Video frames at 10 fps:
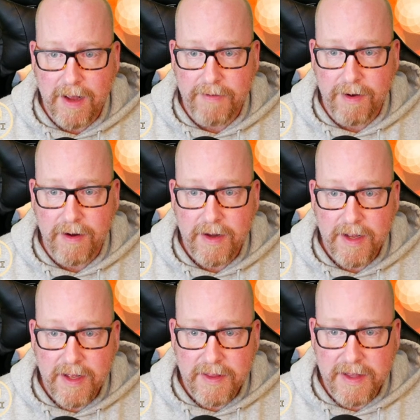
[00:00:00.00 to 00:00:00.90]
here,
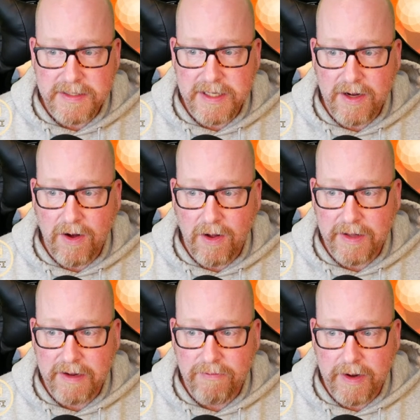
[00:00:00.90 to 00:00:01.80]
that's the
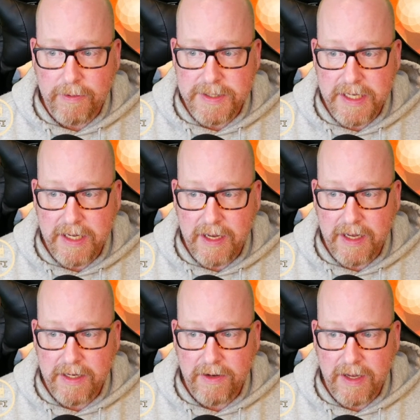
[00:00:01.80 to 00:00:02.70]
calling frequency.
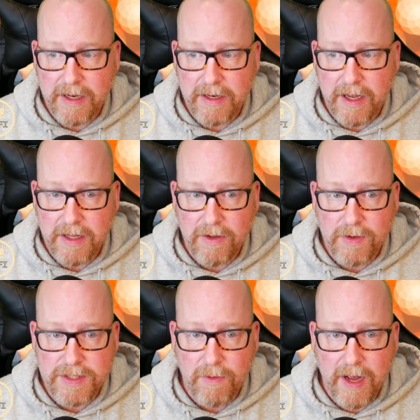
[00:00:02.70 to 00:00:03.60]
And you can
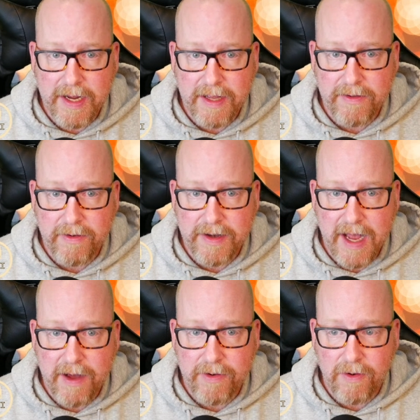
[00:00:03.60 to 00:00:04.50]
QSO I either
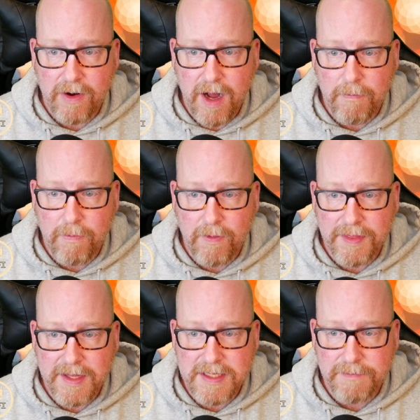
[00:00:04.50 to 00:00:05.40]
down or up
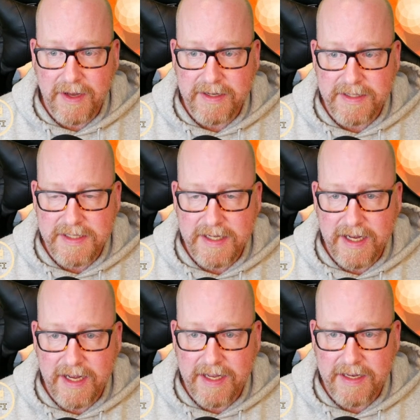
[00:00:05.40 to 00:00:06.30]
with these buttons.
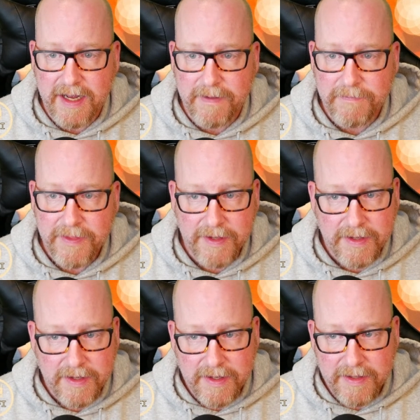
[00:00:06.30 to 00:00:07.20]
And
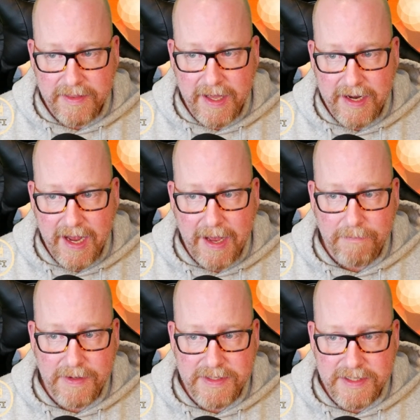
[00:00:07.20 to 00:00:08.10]
that
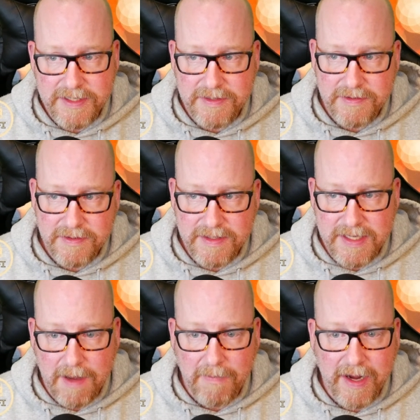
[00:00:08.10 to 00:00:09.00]
happens
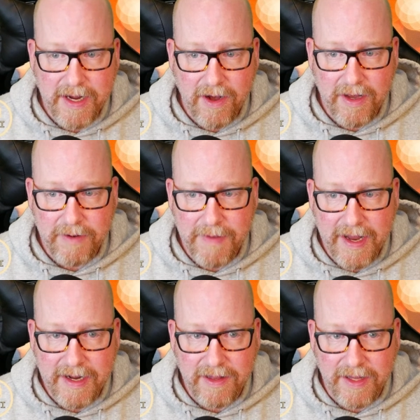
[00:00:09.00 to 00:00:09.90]

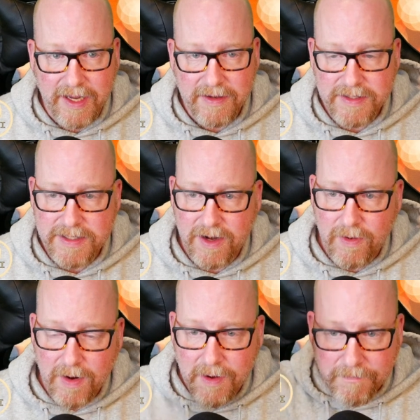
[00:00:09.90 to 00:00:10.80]
semi-automatically.
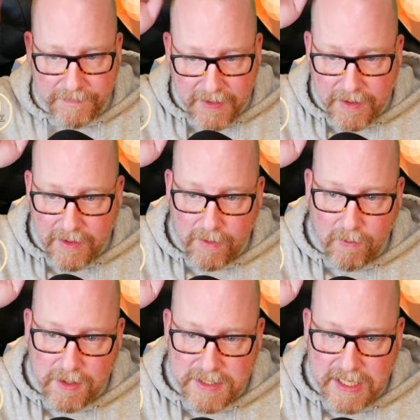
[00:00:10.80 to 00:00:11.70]
So
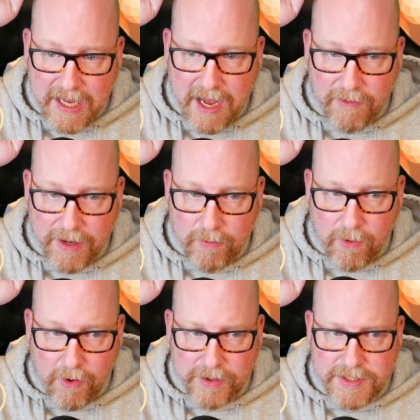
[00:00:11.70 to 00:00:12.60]
we'll see how that
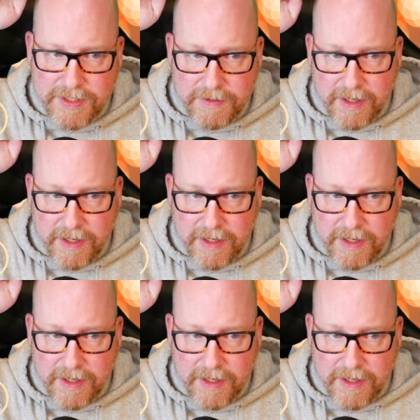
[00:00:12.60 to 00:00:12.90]
works,